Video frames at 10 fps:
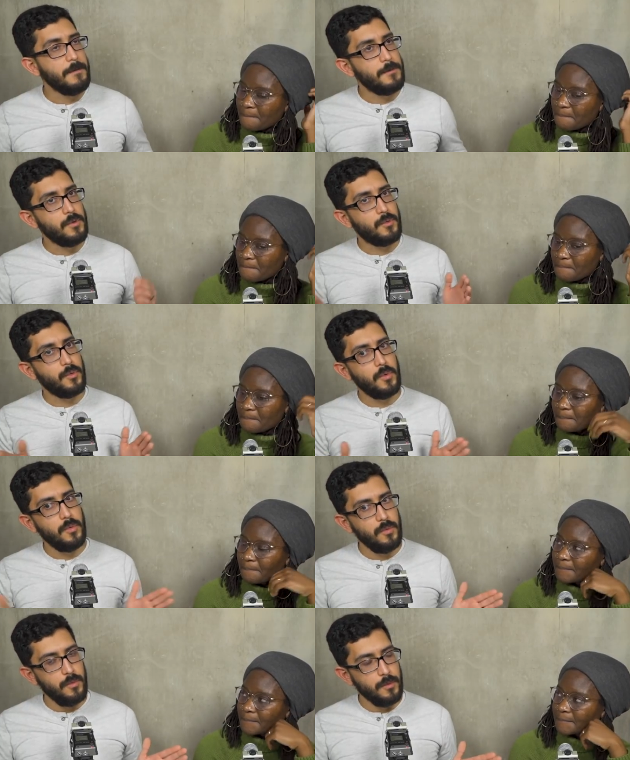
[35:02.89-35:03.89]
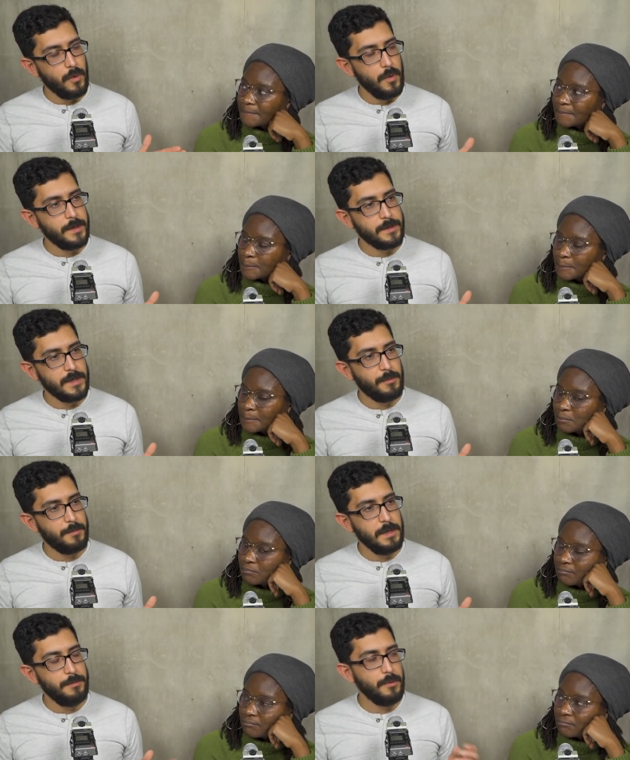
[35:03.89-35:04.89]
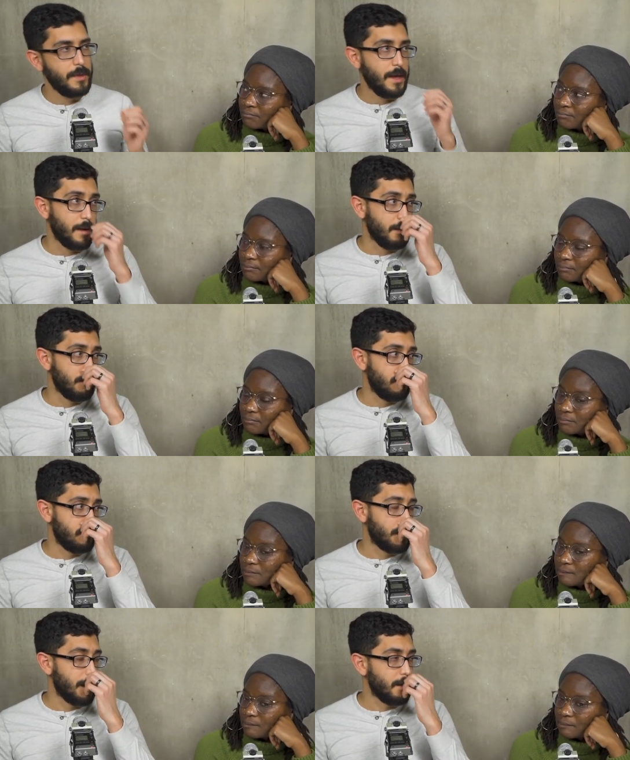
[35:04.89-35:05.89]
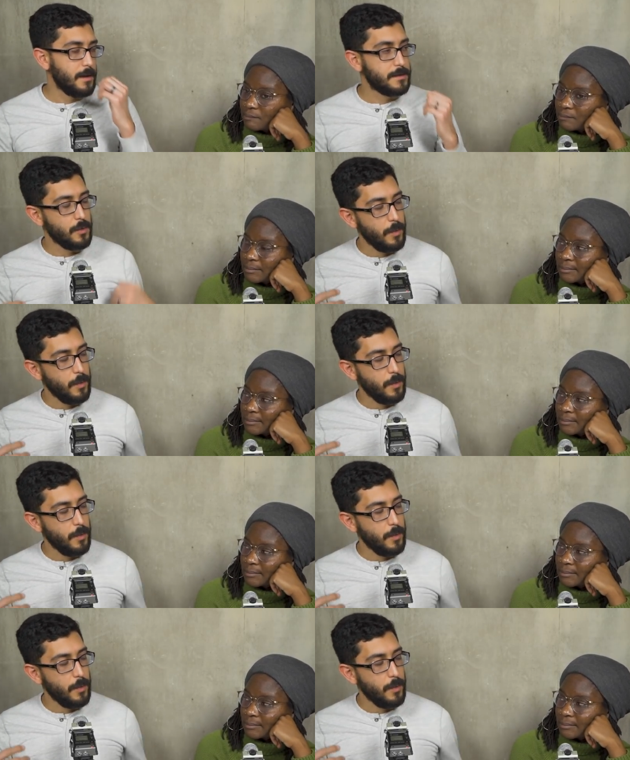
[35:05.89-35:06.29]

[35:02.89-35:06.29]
Speaker 1: if you grew grow into separate people, then it's like, is the